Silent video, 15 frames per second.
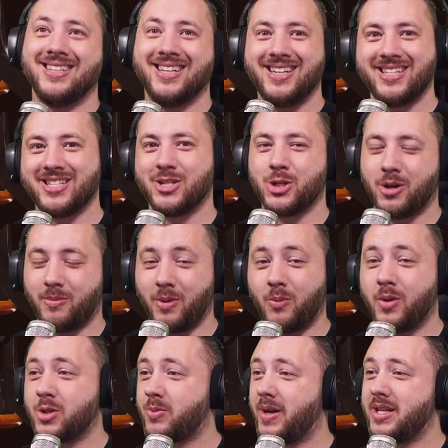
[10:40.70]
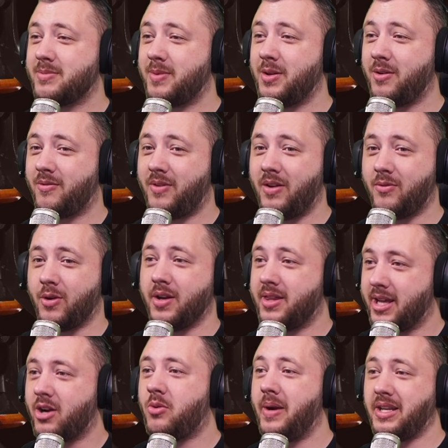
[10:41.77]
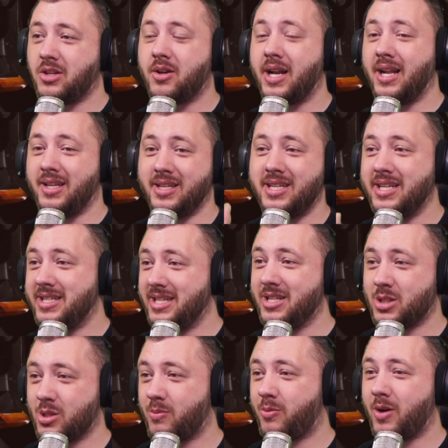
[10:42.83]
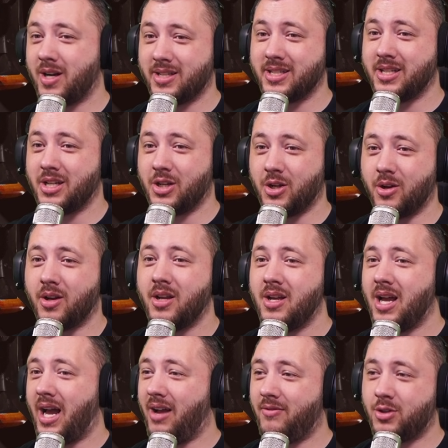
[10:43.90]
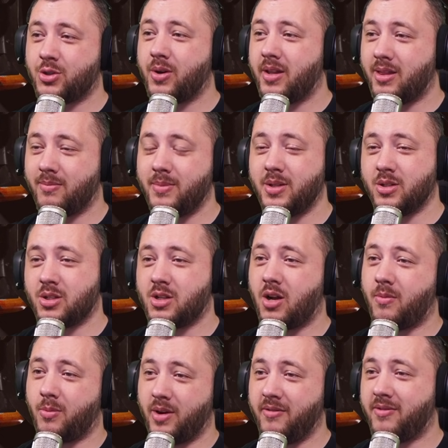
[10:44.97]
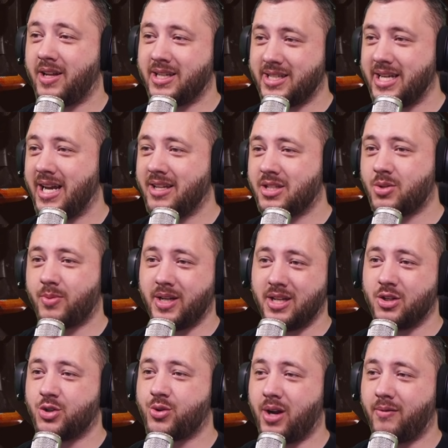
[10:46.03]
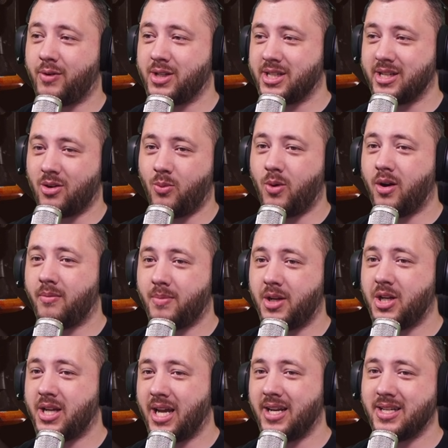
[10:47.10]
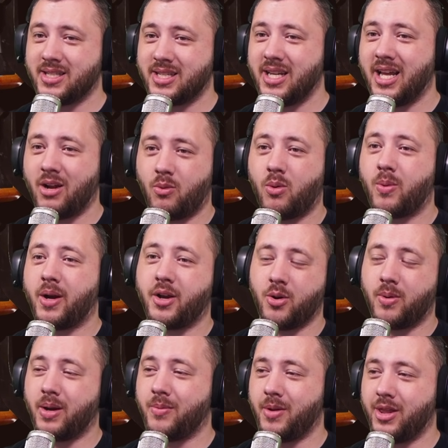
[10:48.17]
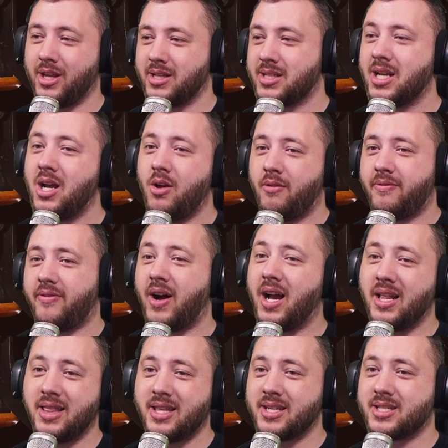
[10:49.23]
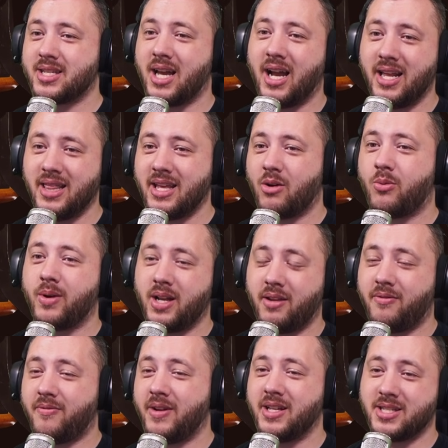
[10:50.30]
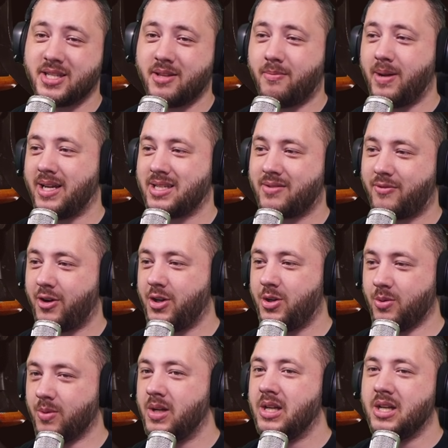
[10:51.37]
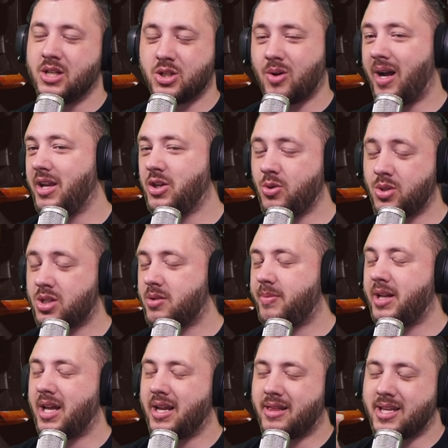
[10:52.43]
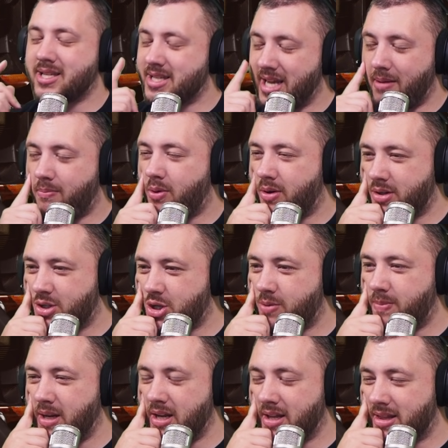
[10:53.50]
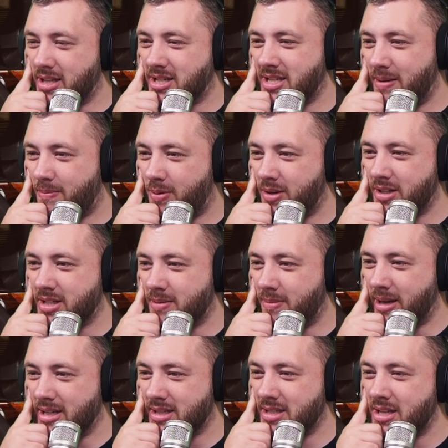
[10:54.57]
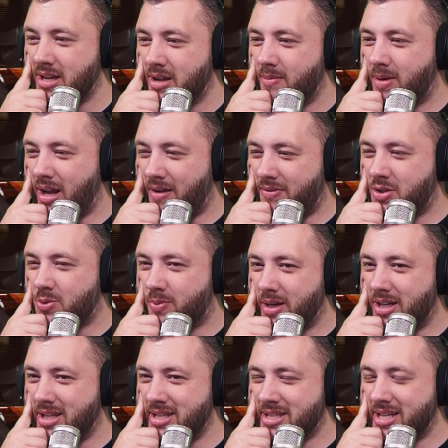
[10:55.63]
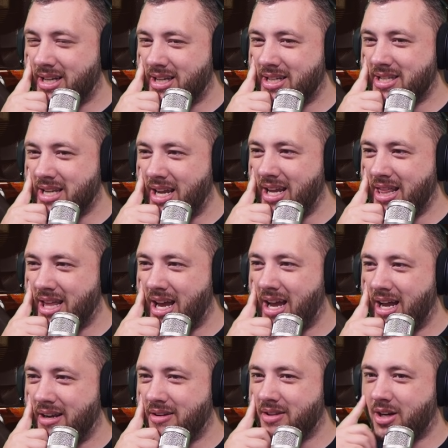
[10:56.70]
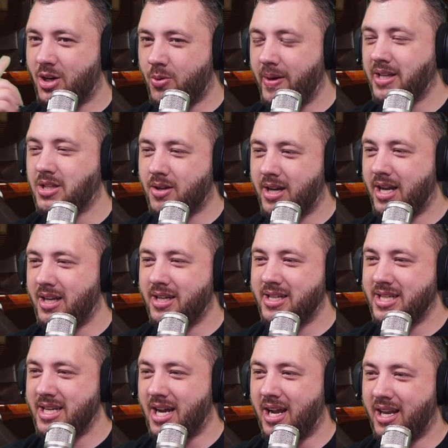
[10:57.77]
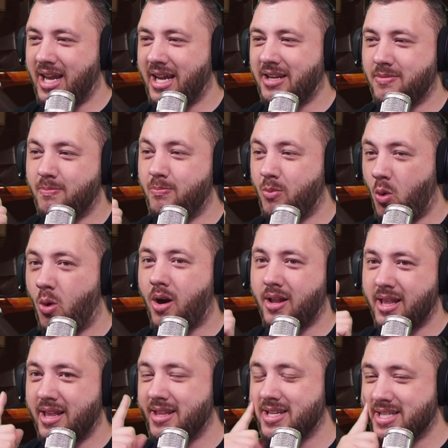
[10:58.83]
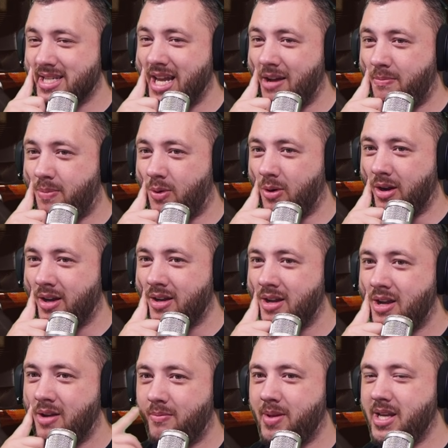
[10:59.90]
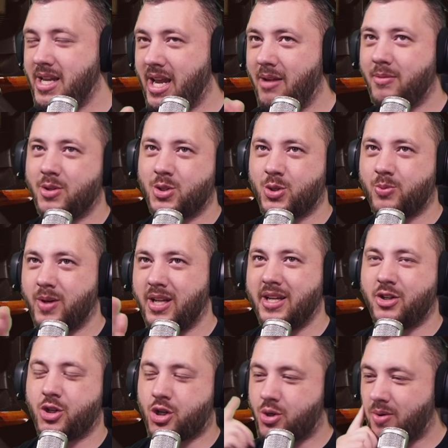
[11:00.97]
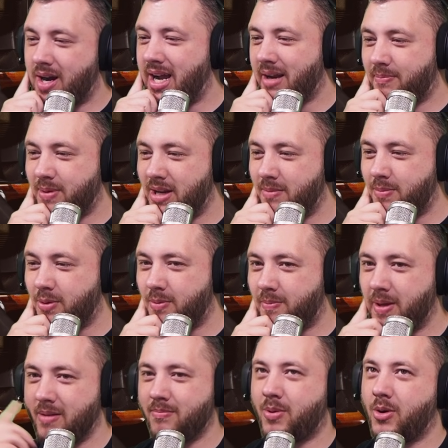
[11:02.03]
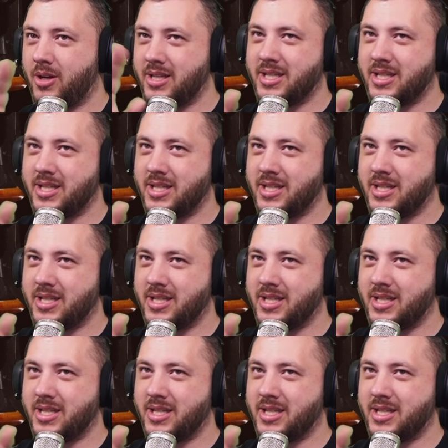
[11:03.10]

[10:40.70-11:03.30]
Ladies and gentlemen, which one has been your favorite? The QuickDot LED did surprisingly good. I haven't tried the Millstop Reflex yet, so we didn't try every single one, but you kind of see like where we're going with this. Find the sight that really fits the best for you. So I used to be like the Snappoint should be it. The Snappoint is the best. But I have to realistically say that the QuickDot LED I liked more than the Snappoint, being able to really track people, pinpoint